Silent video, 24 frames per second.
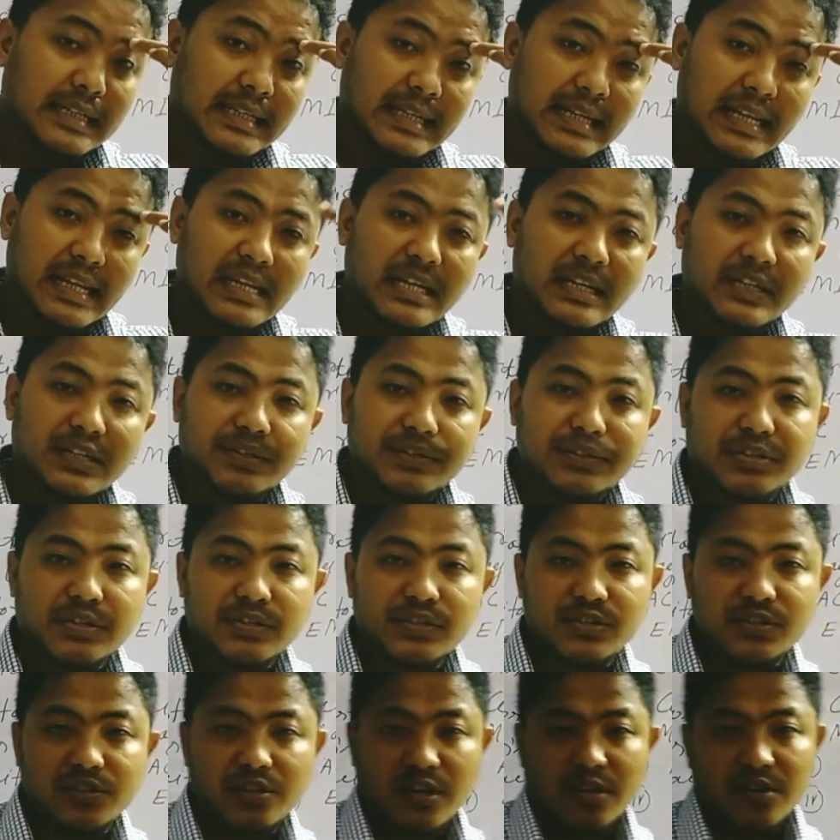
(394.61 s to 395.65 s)
electric
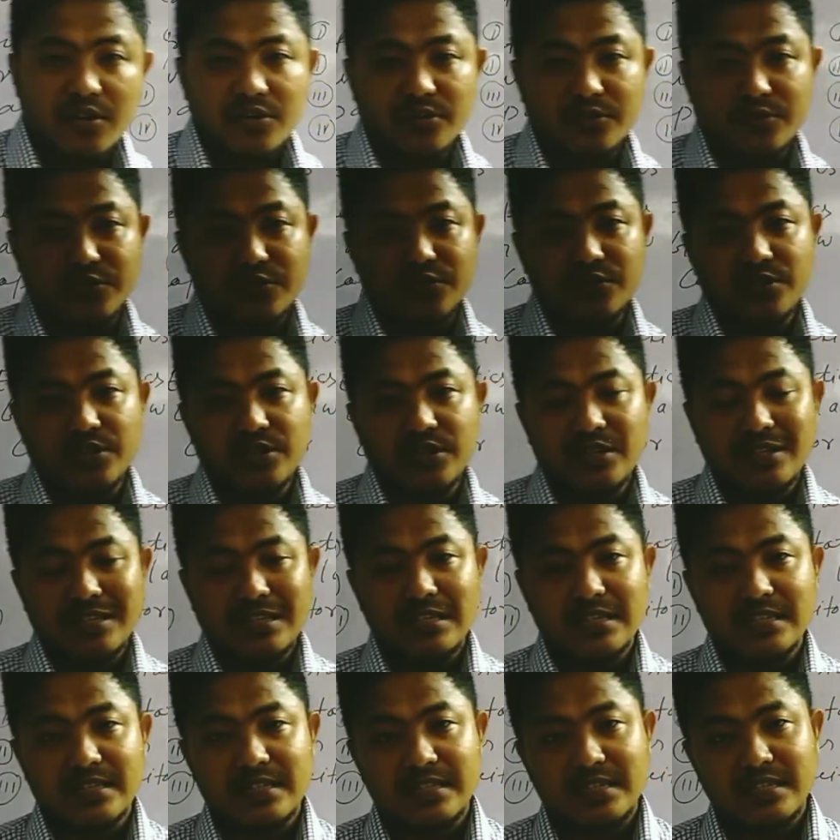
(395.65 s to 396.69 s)
charge
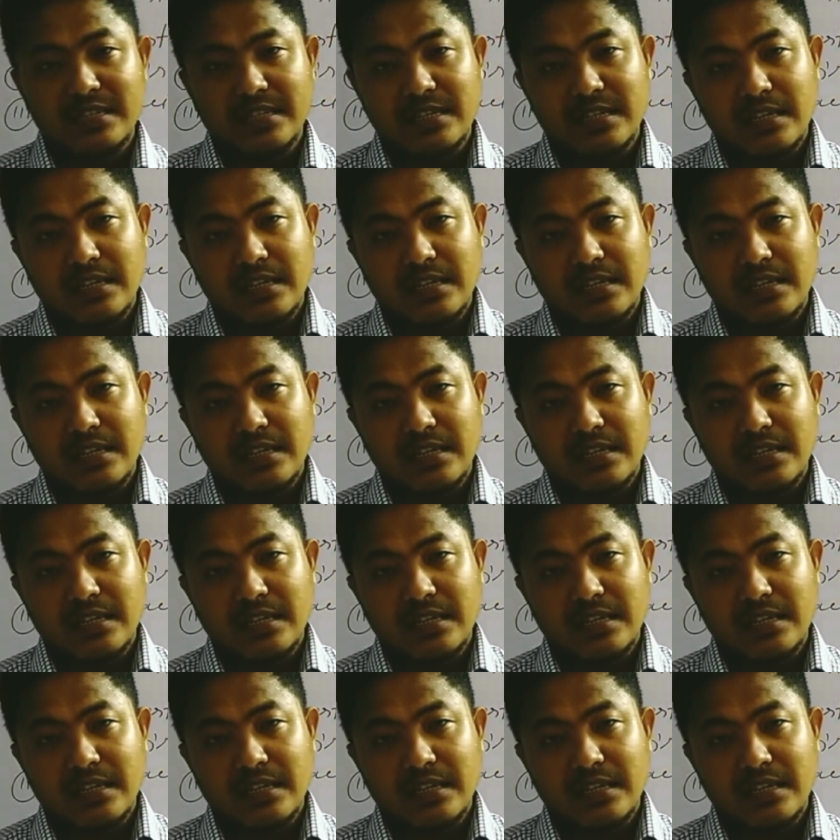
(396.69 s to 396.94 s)
is